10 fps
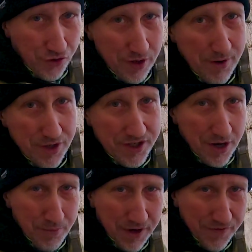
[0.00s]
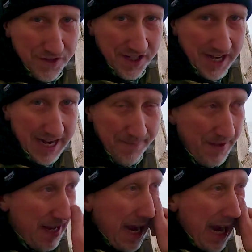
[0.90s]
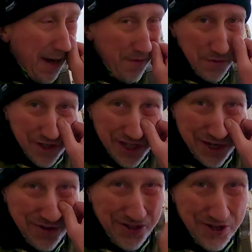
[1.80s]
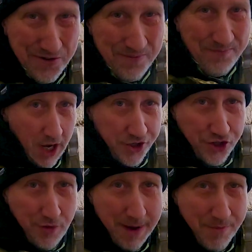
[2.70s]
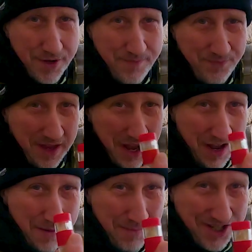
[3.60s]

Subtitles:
joining me on the Tarp breakfast again, and we'll see you soon. I just remembered my